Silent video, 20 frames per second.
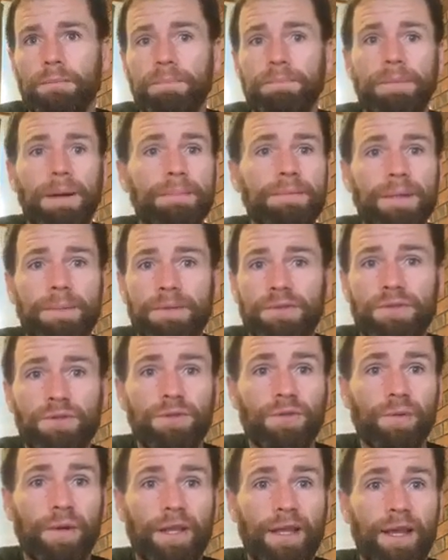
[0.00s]
bumped up the
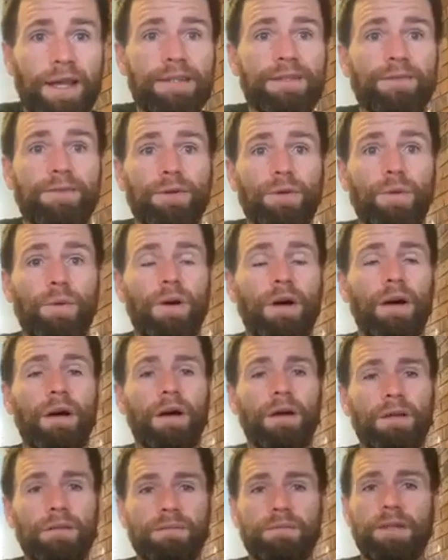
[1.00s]
228s for a
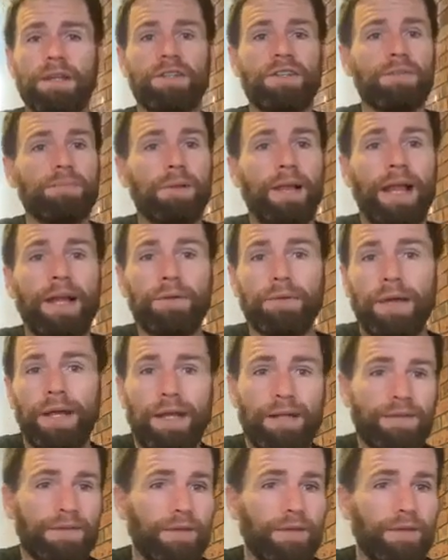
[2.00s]
while and just played around.